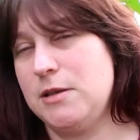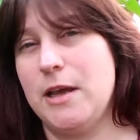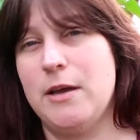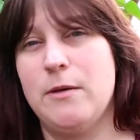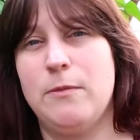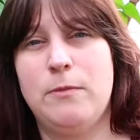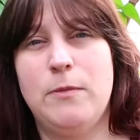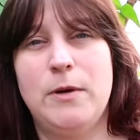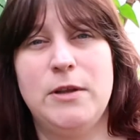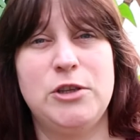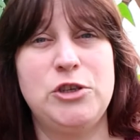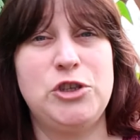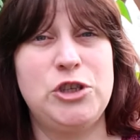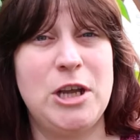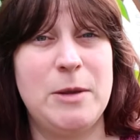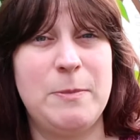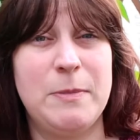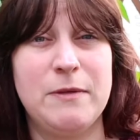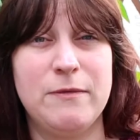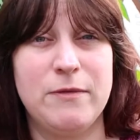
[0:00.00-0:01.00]
yeah, but the
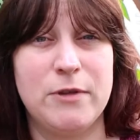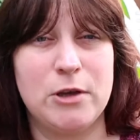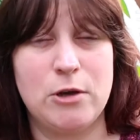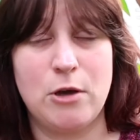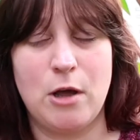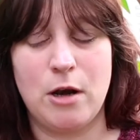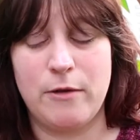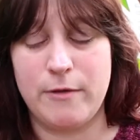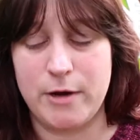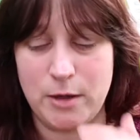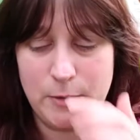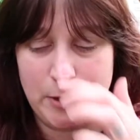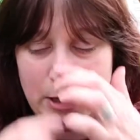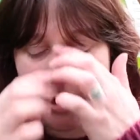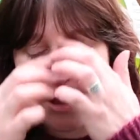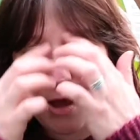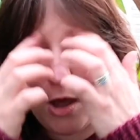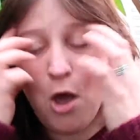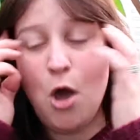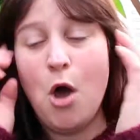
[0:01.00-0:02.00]
shaping for the collar anyway.